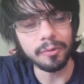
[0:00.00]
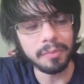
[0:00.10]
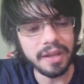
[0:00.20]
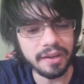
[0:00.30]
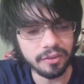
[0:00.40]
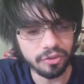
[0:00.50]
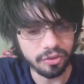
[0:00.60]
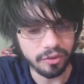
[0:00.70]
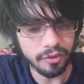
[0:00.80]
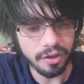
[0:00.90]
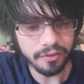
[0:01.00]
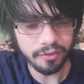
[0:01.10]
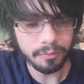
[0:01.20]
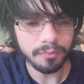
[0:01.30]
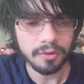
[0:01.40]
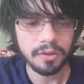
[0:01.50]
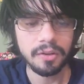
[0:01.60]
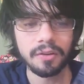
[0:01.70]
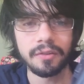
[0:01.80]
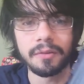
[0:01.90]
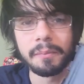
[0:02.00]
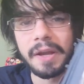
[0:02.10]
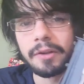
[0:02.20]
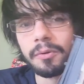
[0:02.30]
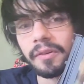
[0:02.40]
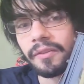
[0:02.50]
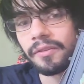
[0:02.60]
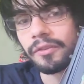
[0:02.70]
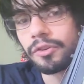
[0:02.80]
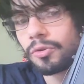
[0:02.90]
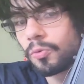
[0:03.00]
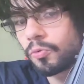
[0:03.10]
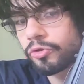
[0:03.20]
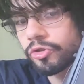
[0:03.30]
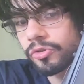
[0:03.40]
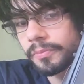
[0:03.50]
Black Edition is awesome. The manual is huge,